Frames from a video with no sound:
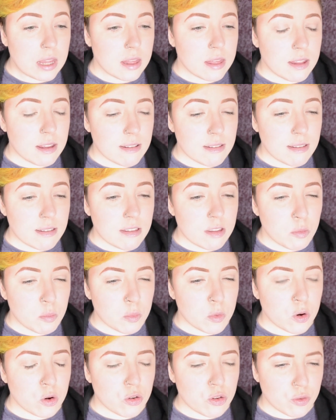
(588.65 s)
This is the
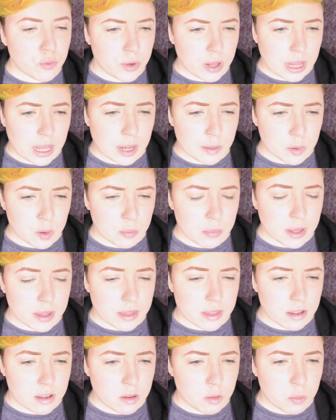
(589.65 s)
most reliable
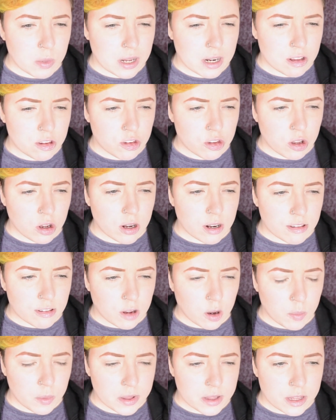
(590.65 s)
method, but it's not as
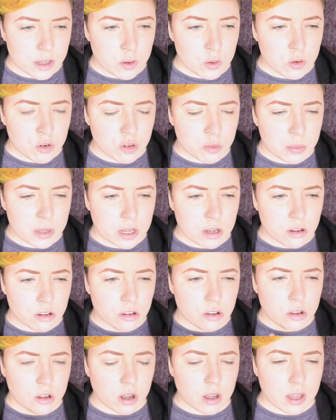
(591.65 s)
commonly used
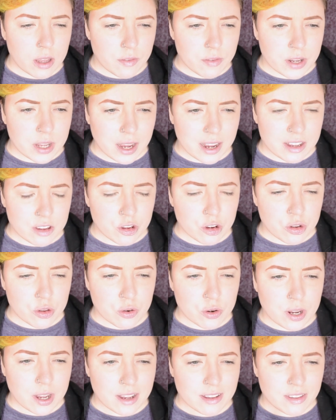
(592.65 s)
because not every eye
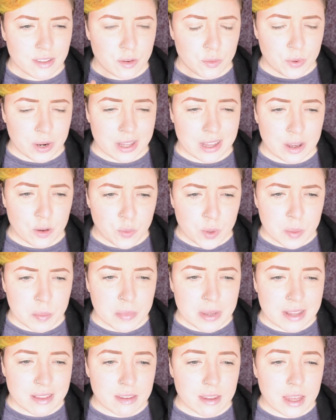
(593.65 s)
doctor has the right
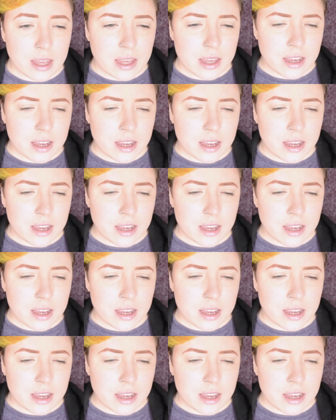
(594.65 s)
equipment,